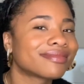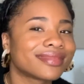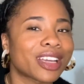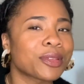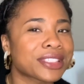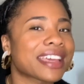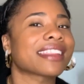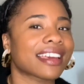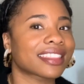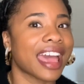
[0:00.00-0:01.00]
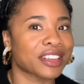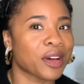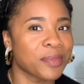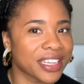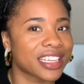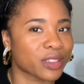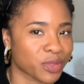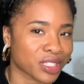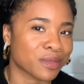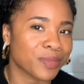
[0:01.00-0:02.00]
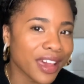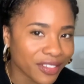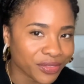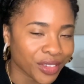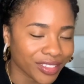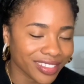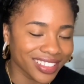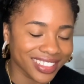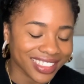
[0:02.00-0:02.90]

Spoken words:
don't say it like that. Don't be disrespectful.